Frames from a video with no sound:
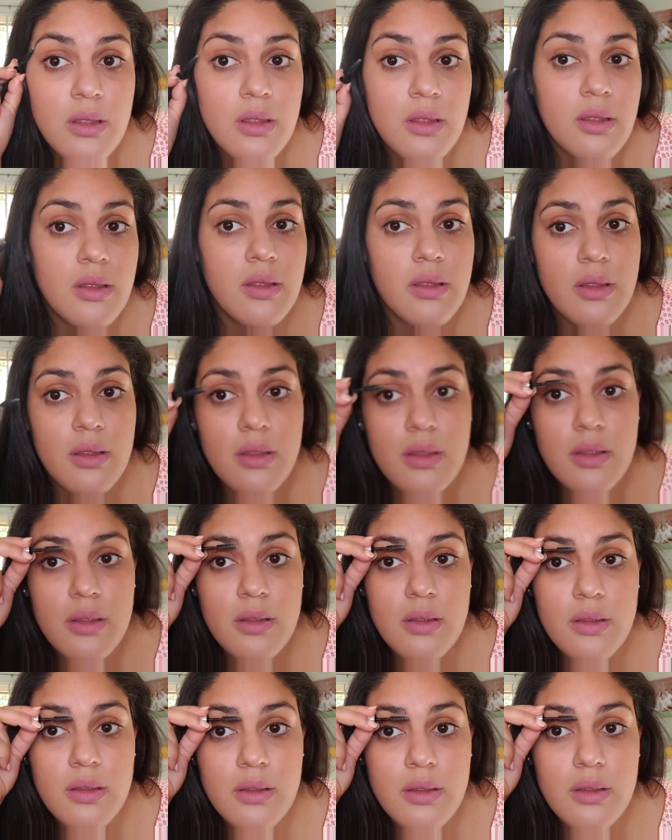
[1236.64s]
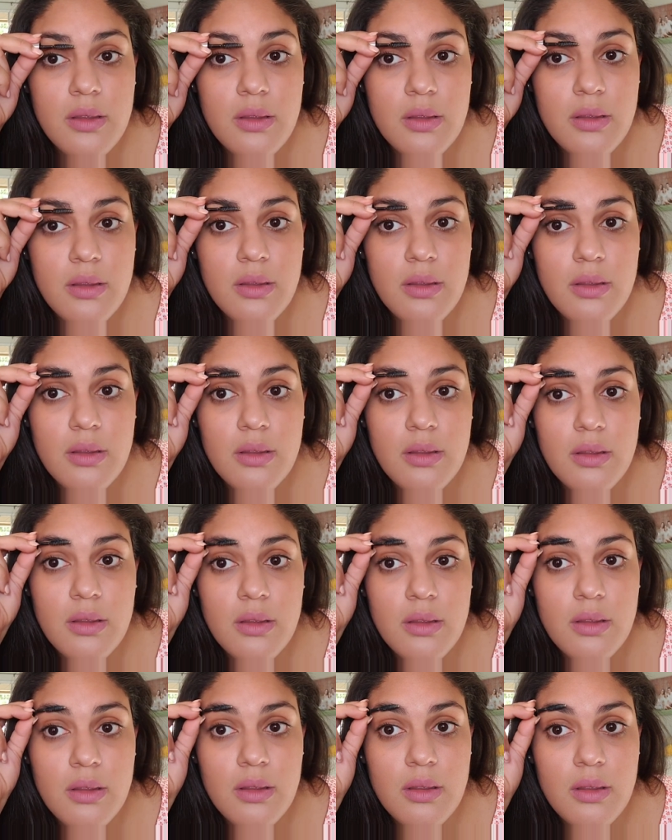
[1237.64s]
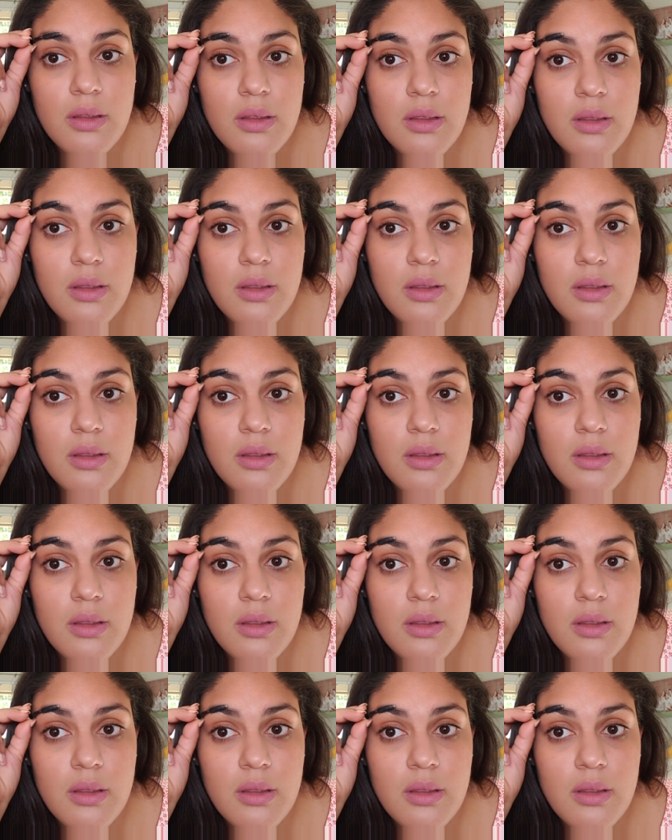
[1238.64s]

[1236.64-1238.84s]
(silence)